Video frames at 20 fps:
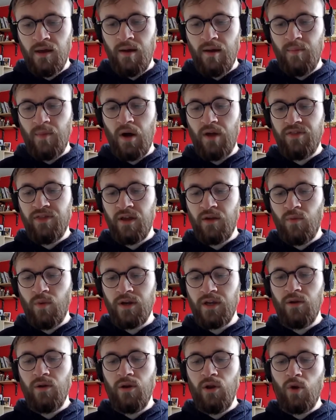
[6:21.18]
But I think when
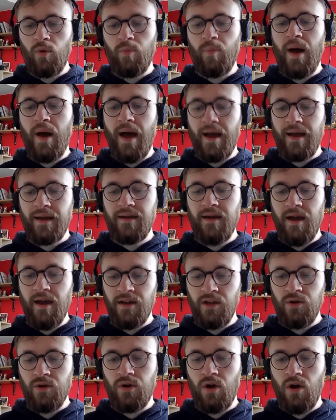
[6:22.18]
you look back and
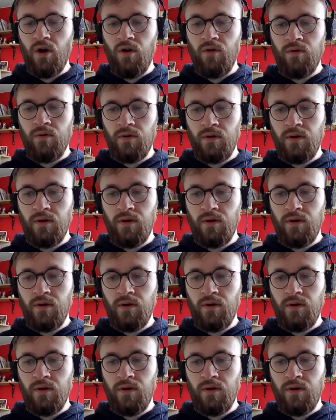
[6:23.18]
you go,